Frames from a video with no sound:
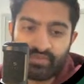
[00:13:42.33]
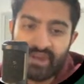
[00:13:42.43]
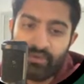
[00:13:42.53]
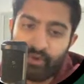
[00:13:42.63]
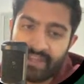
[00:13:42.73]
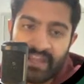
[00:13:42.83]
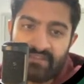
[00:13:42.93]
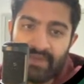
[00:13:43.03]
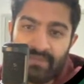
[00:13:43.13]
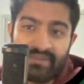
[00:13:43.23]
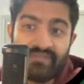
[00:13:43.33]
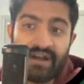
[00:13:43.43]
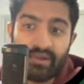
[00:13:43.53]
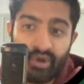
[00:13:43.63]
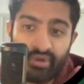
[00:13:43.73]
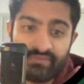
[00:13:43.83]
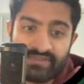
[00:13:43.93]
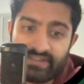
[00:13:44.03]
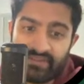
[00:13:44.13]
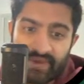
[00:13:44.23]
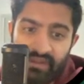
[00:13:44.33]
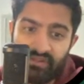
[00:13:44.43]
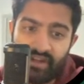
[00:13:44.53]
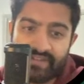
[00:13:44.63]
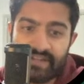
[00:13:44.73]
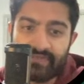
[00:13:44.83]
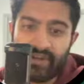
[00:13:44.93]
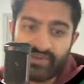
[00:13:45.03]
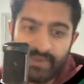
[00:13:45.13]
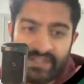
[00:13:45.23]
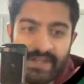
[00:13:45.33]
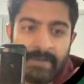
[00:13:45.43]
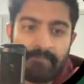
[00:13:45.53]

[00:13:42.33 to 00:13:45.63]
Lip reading: would I want to get in maybe a Val Holmes in round 19, round 20?